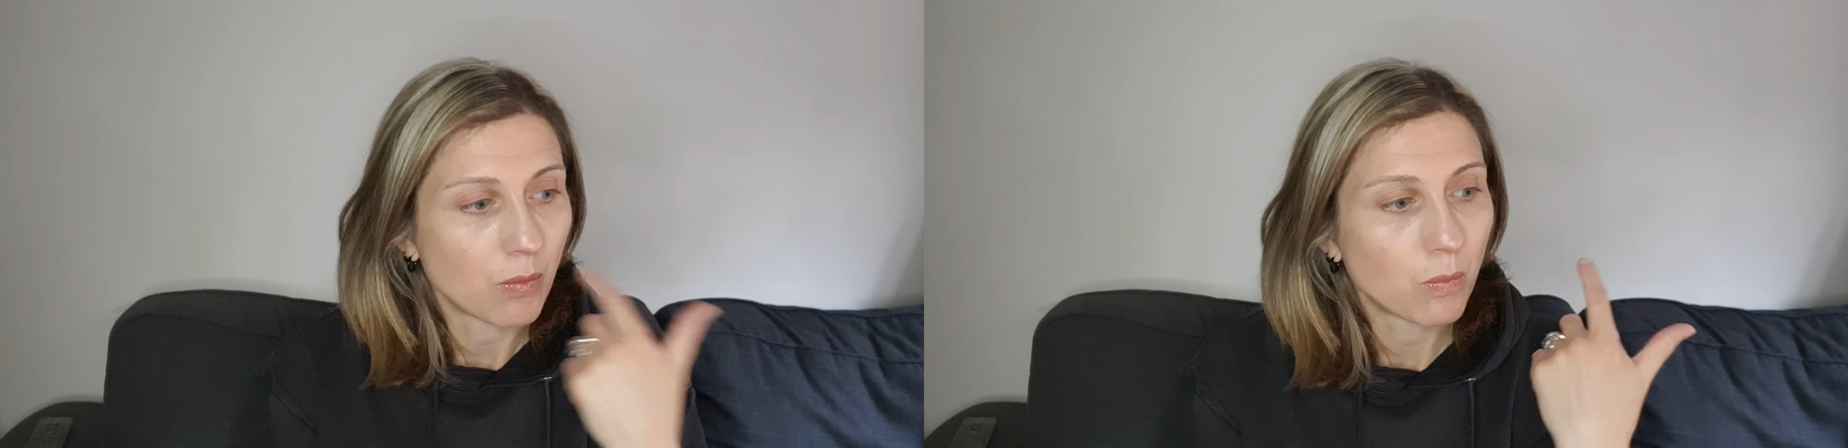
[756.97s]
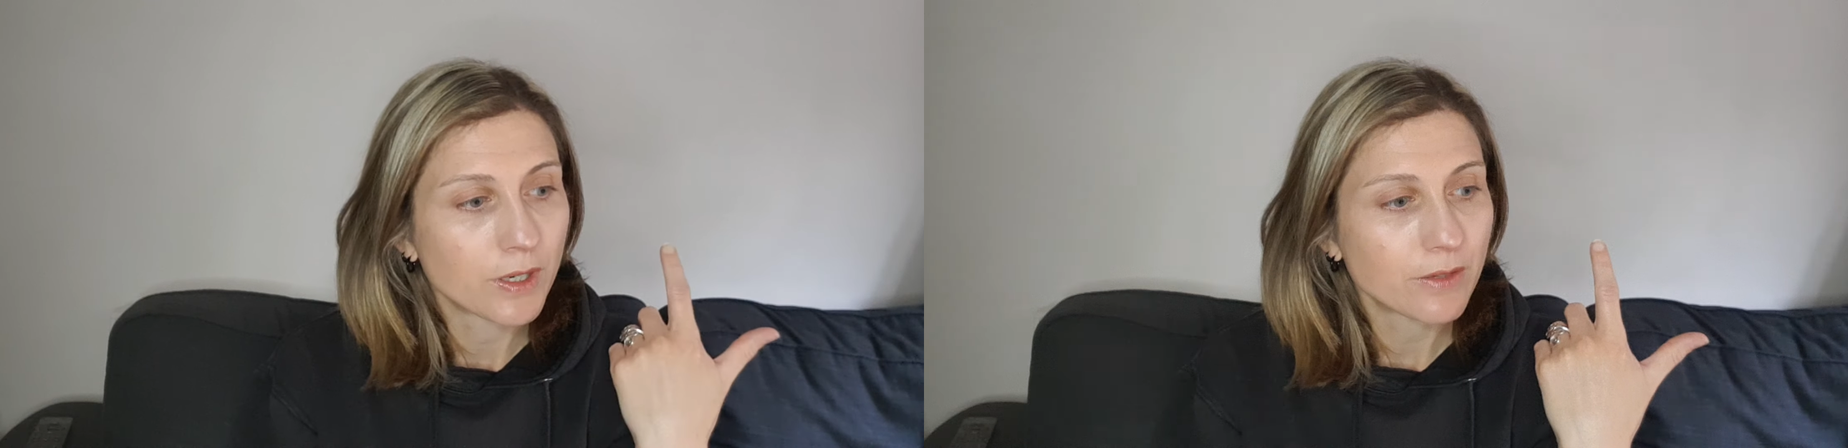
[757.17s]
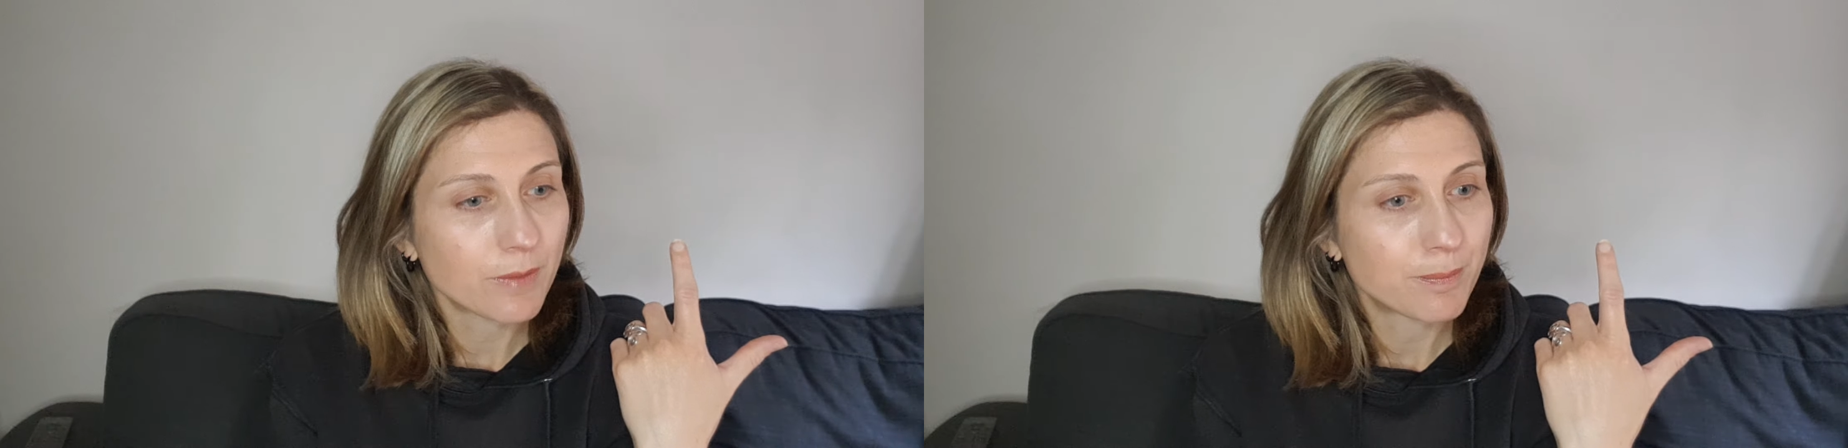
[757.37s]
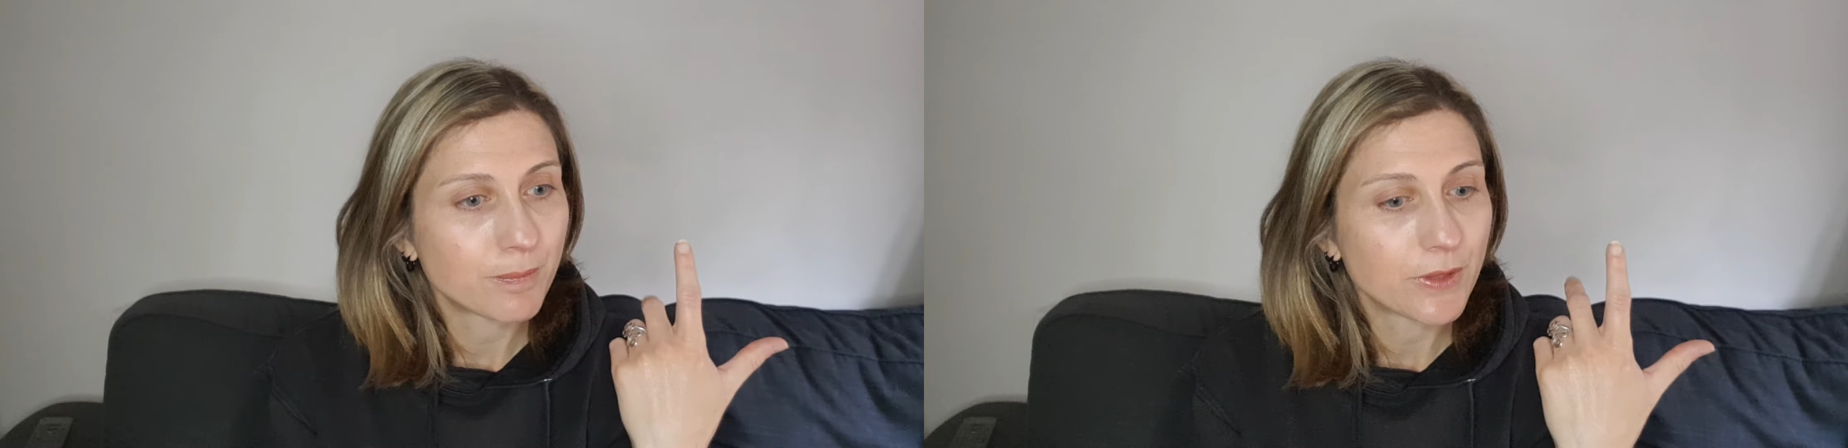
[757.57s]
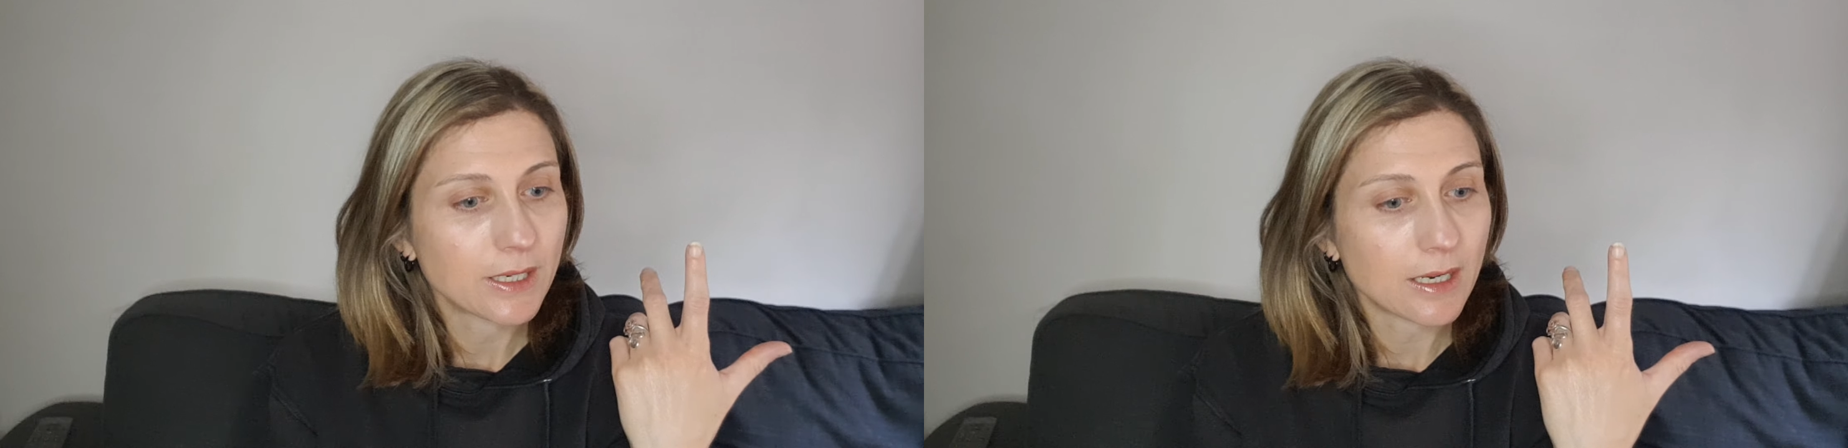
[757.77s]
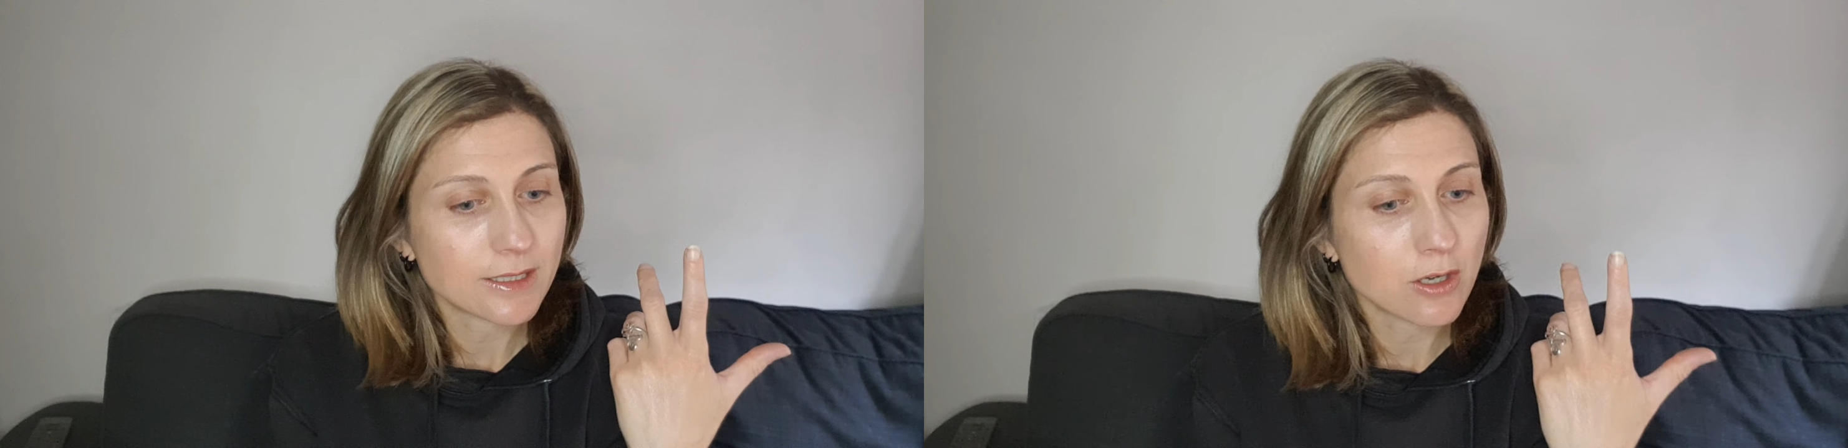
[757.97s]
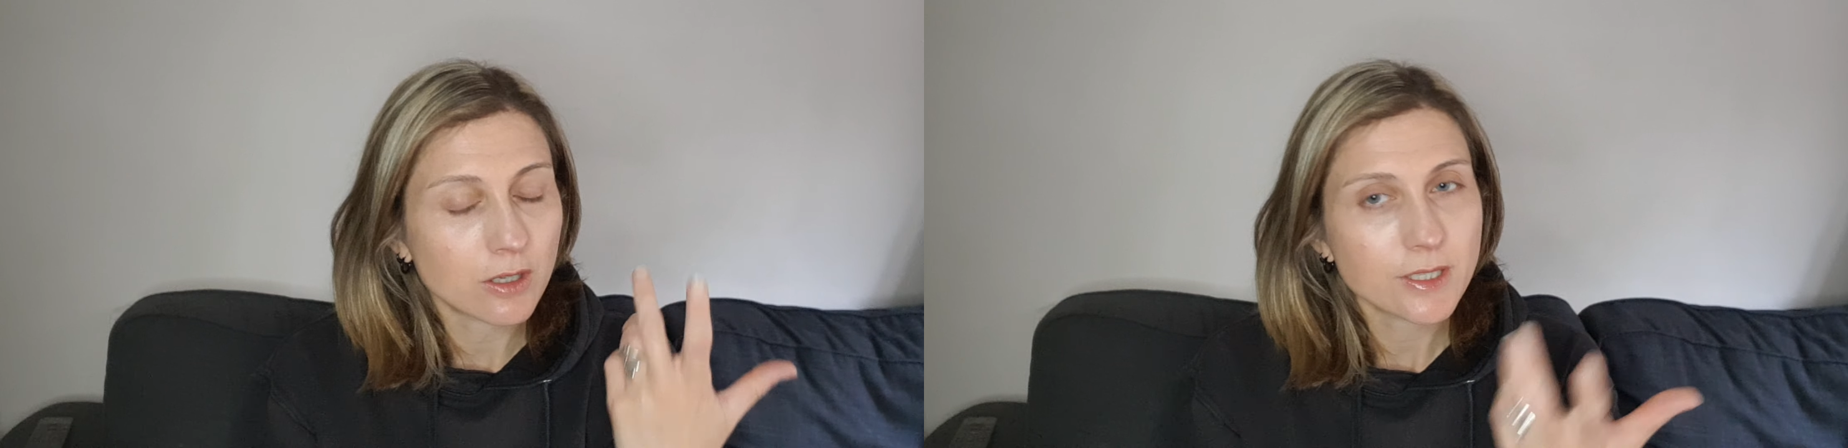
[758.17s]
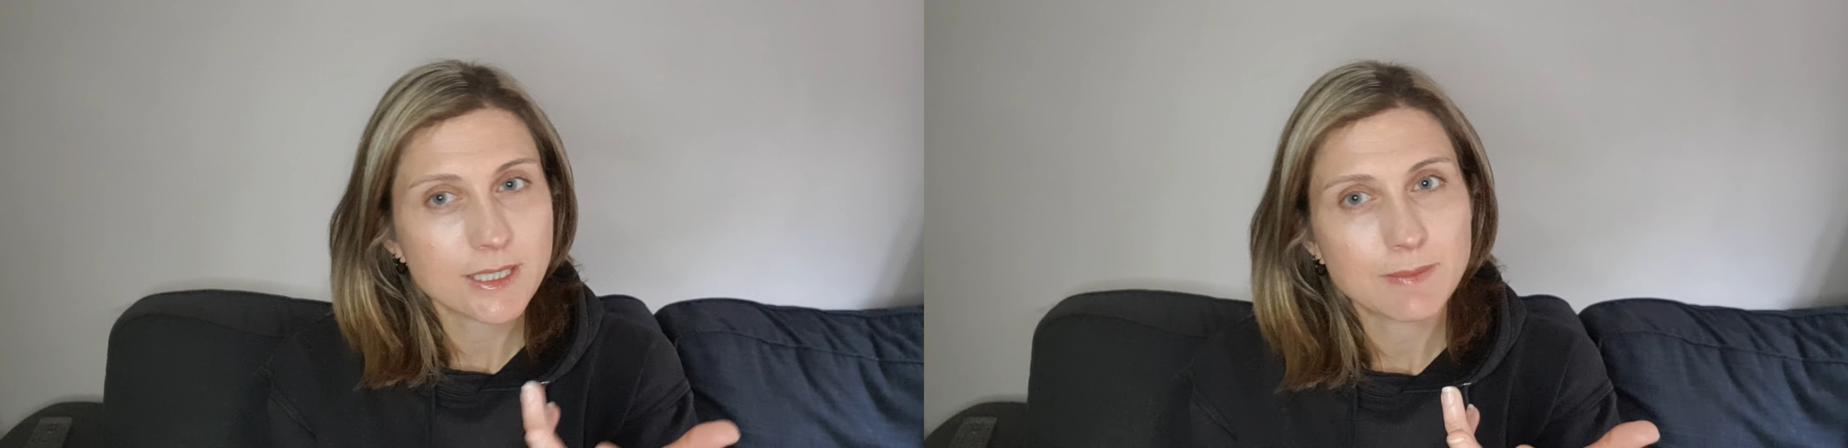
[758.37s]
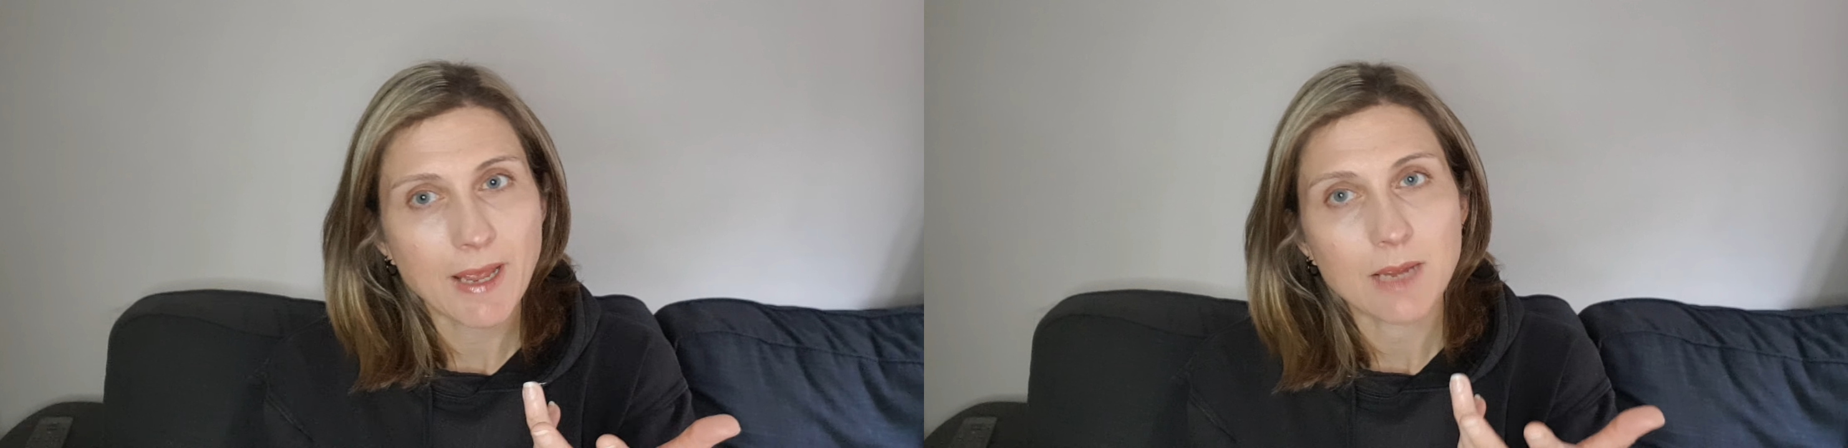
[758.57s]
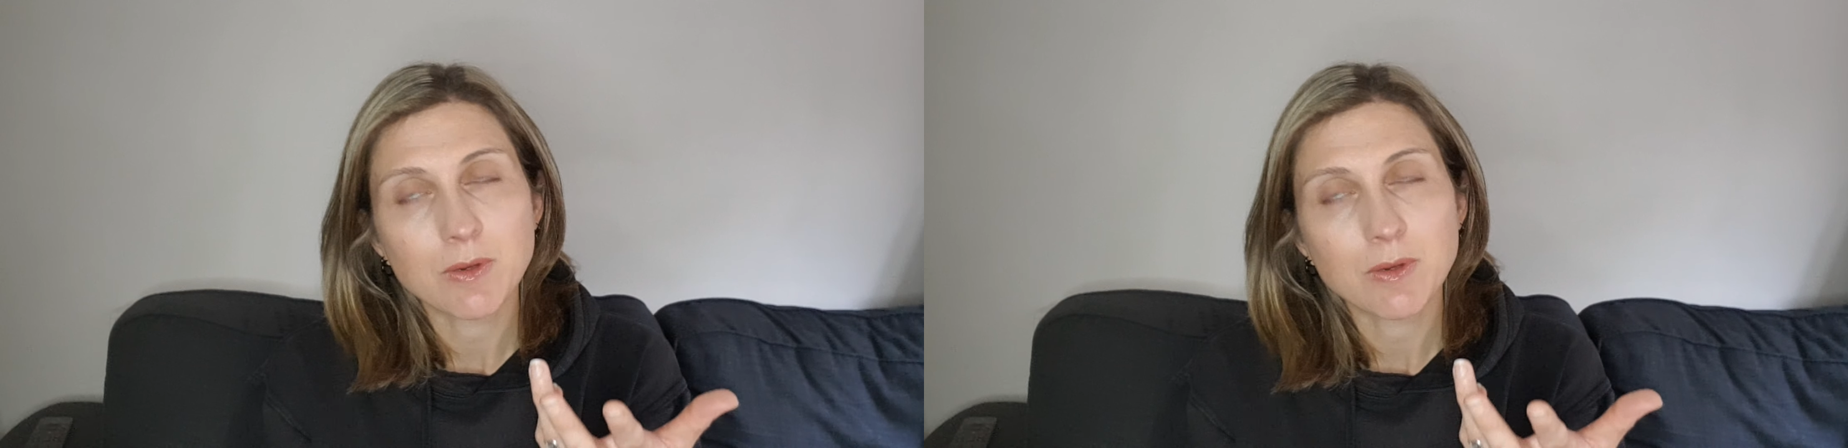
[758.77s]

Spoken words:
one of the it's not on the spec,